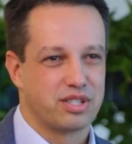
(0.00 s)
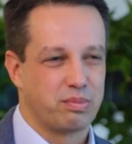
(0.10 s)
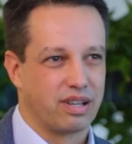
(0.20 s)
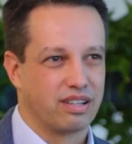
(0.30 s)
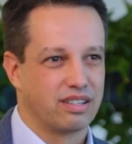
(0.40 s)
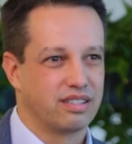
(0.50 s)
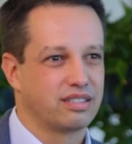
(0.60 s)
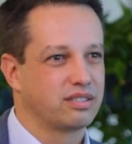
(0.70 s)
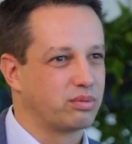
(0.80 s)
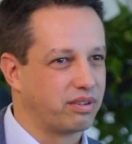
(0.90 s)

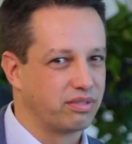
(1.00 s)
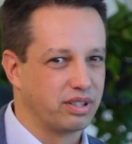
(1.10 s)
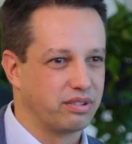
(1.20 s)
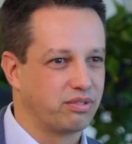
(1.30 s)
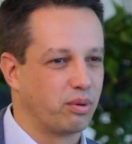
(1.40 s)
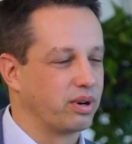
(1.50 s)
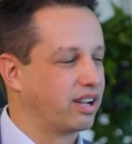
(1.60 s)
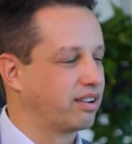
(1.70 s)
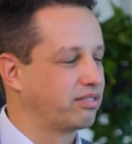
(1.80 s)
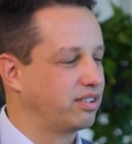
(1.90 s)
spend roughly
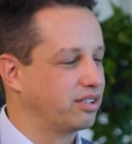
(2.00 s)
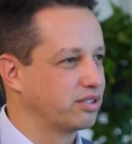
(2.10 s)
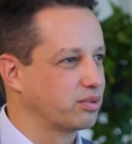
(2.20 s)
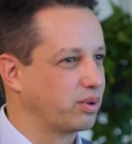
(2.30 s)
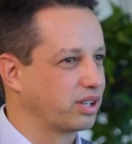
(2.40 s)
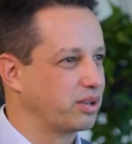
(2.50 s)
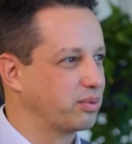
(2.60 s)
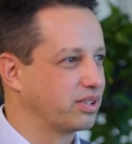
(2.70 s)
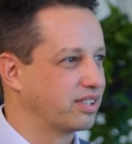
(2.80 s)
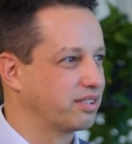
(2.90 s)
4.5 years working
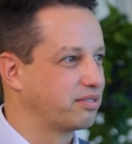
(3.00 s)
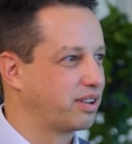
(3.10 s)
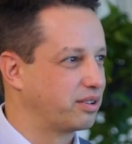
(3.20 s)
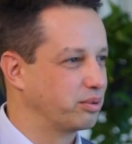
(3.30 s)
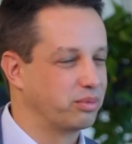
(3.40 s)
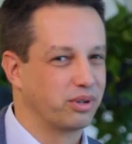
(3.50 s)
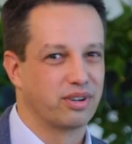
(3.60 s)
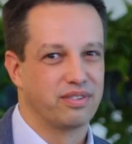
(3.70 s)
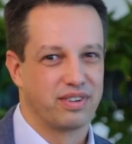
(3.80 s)
with the Federal Bureau of